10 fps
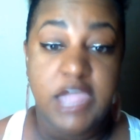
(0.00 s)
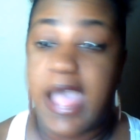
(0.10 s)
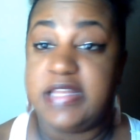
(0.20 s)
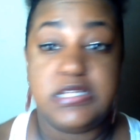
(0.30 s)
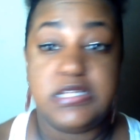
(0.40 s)

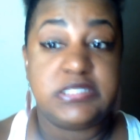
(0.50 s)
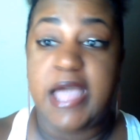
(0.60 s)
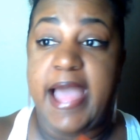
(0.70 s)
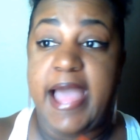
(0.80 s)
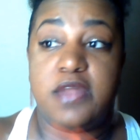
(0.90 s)
I
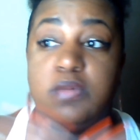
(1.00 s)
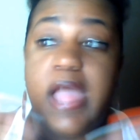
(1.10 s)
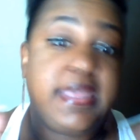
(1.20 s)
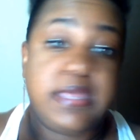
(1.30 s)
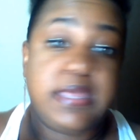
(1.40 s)
don't
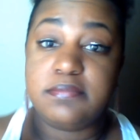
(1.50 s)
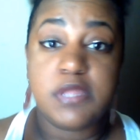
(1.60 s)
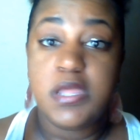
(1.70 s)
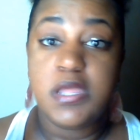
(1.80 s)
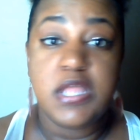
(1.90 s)
like it.
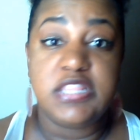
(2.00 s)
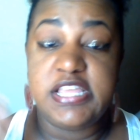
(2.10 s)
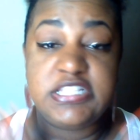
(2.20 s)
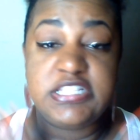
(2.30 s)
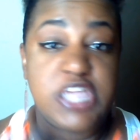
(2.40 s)

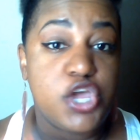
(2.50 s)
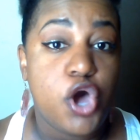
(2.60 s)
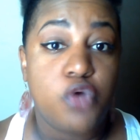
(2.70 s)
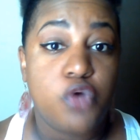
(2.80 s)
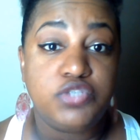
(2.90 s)
Things can
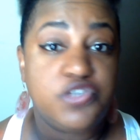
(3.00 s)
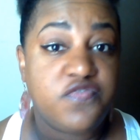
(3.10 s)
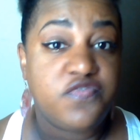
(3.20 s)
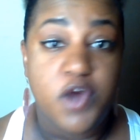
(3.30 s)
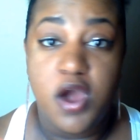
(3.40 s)
go too
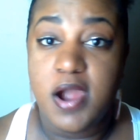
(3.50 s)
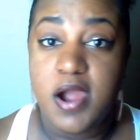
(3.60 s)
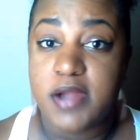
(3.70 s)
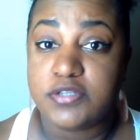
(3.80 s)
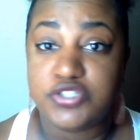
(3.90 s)

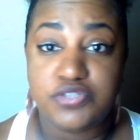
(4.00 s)
far